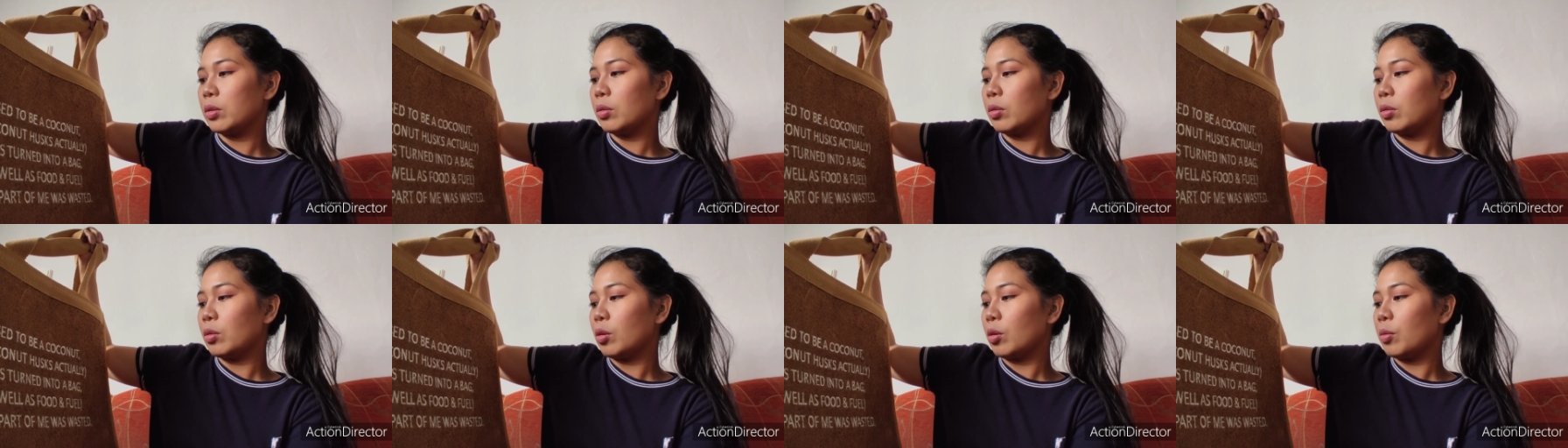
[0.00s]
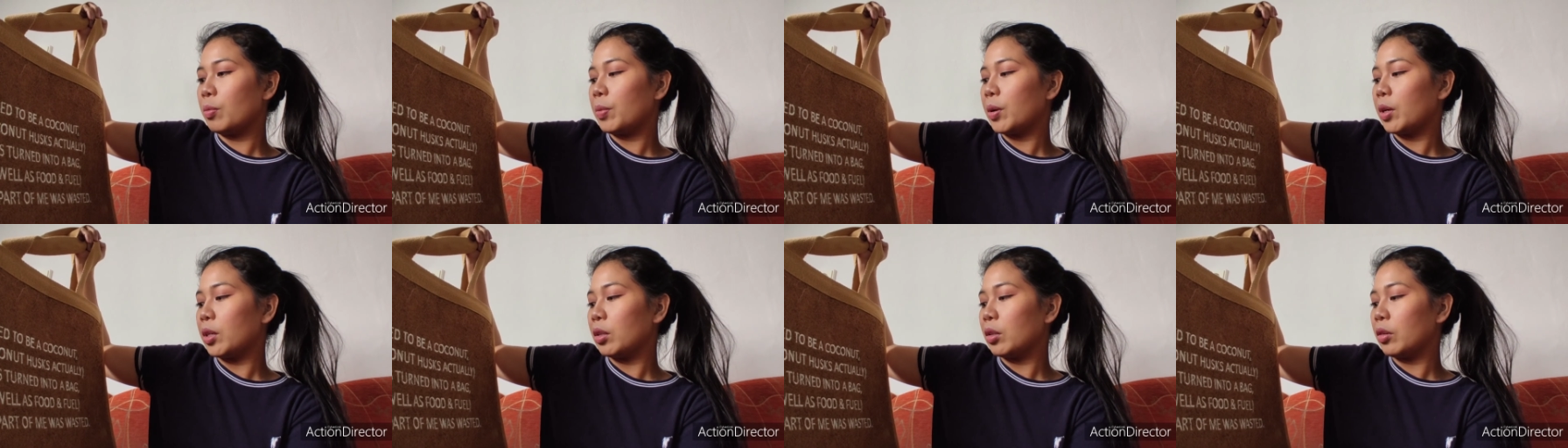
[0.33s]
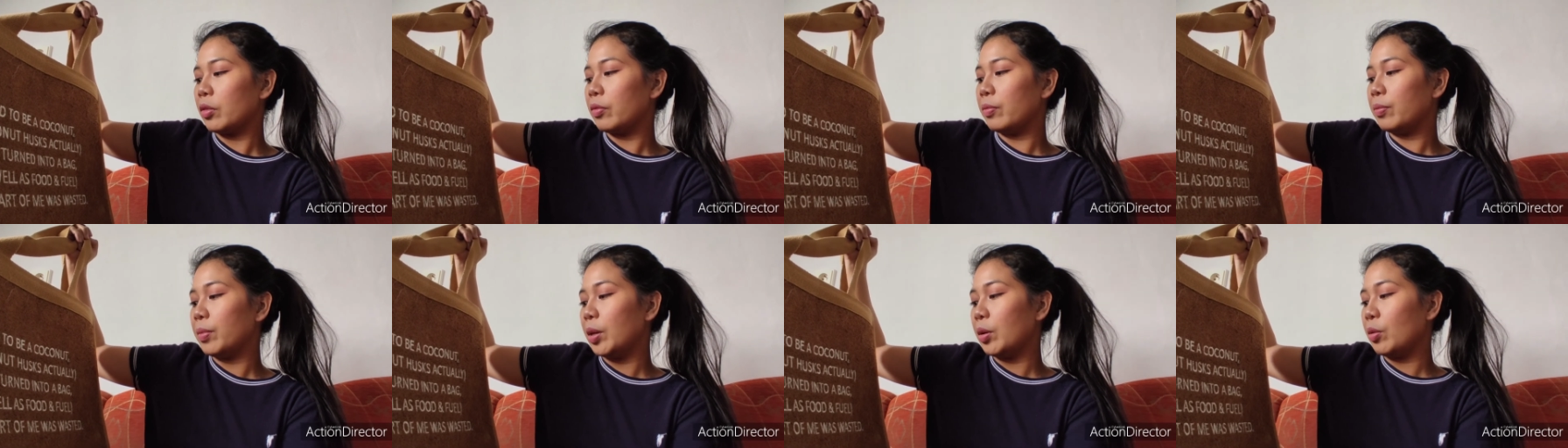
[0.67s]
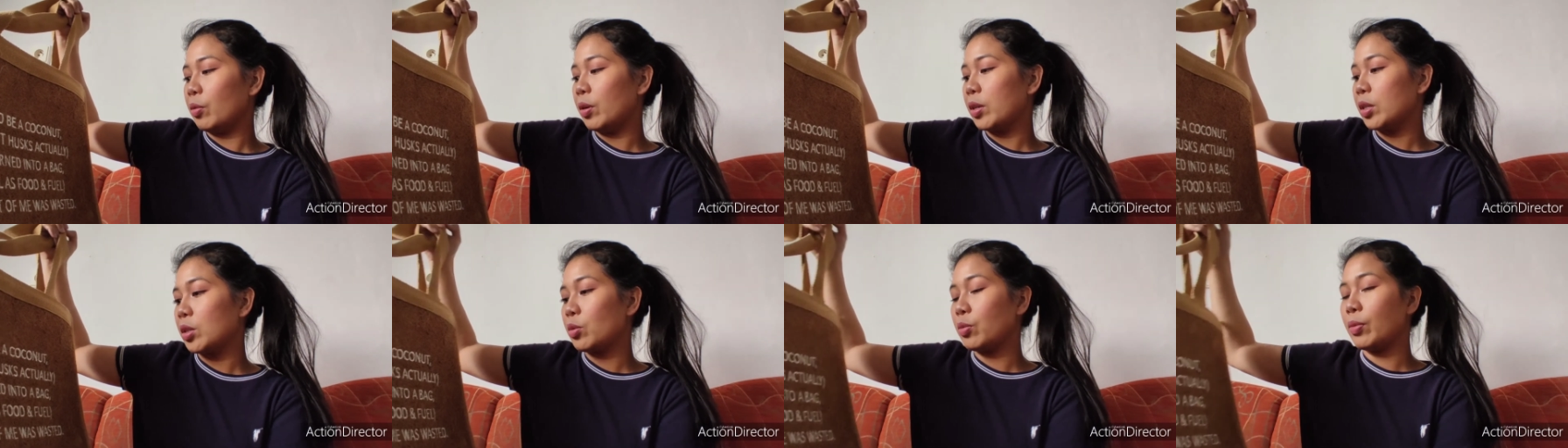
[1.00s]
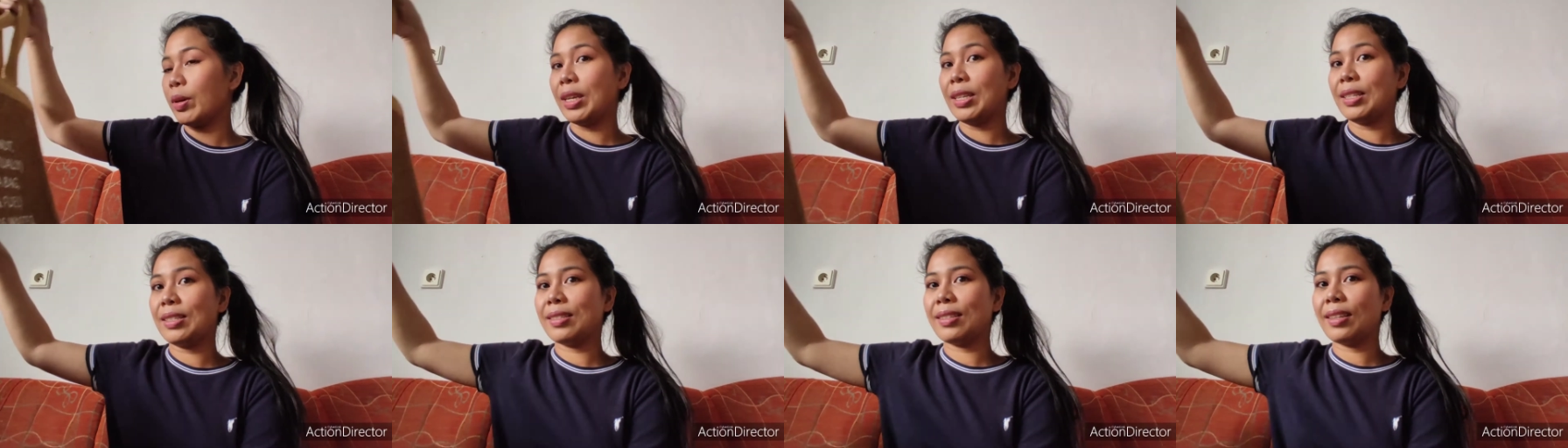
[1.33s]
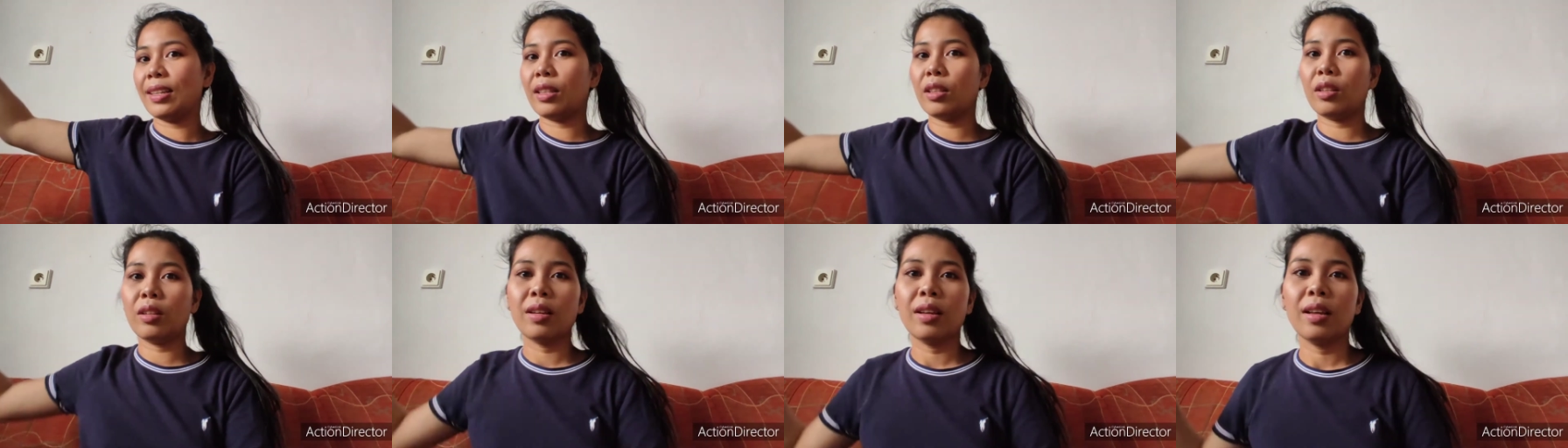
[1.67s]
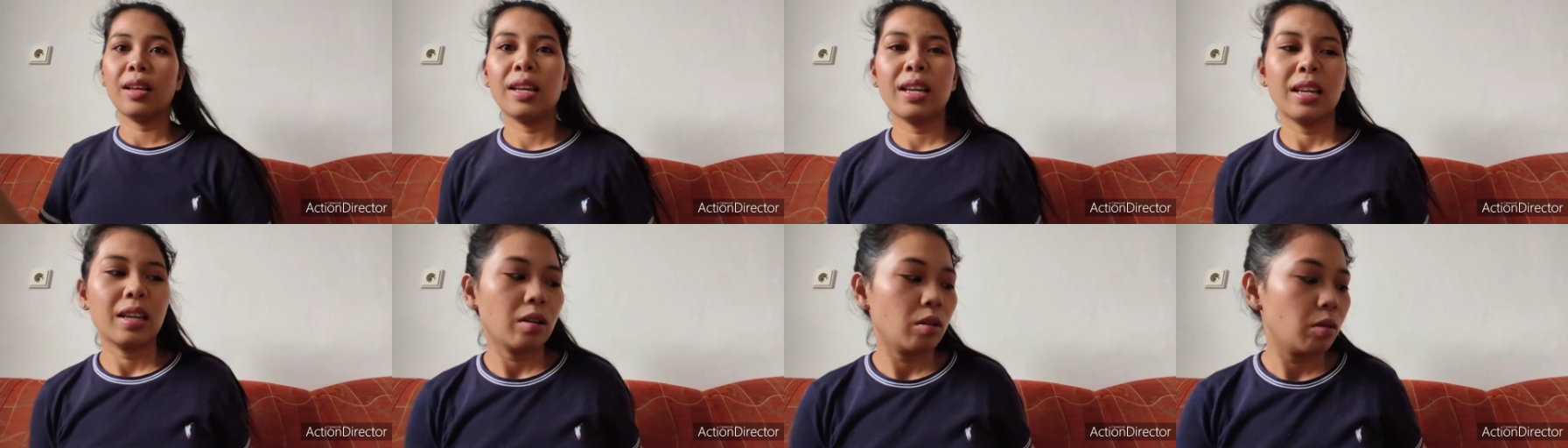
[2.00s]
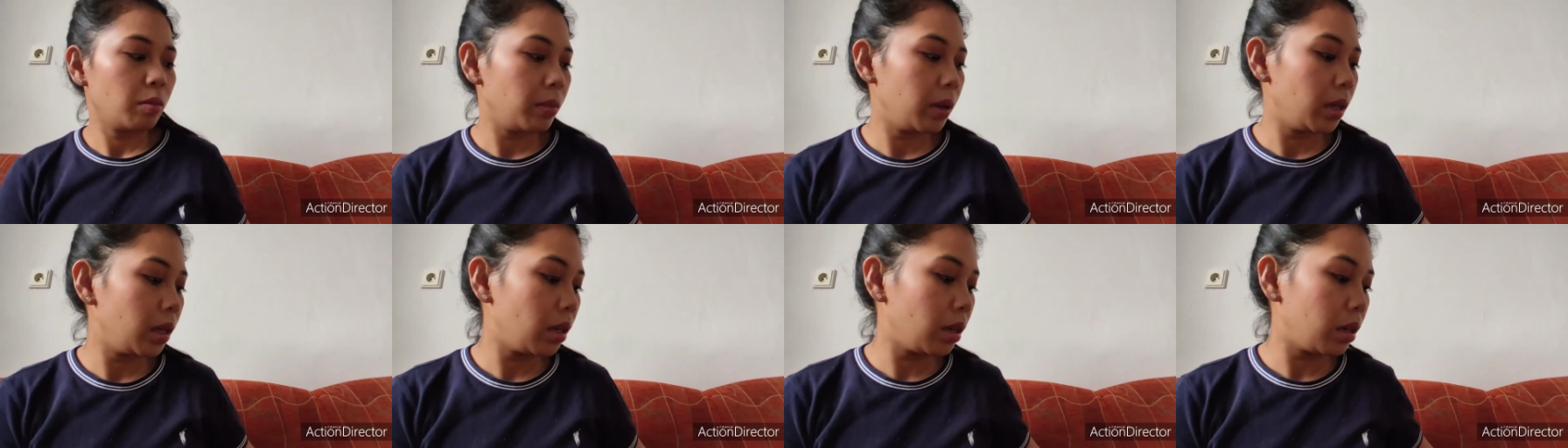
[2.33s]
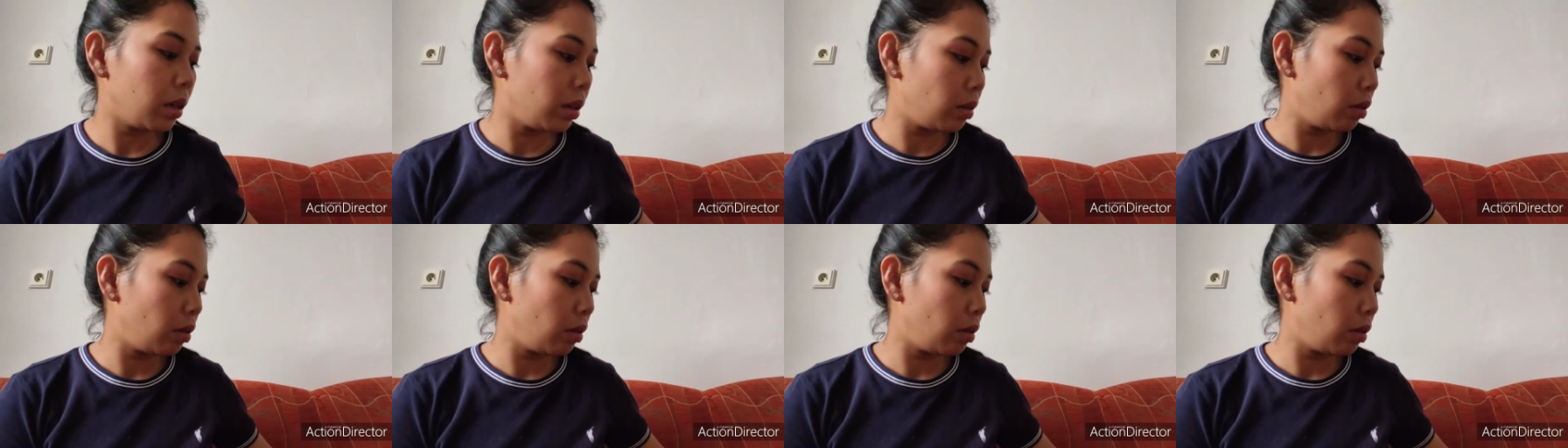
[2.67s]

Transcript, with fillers: so no part of me was wasted. Umiiyak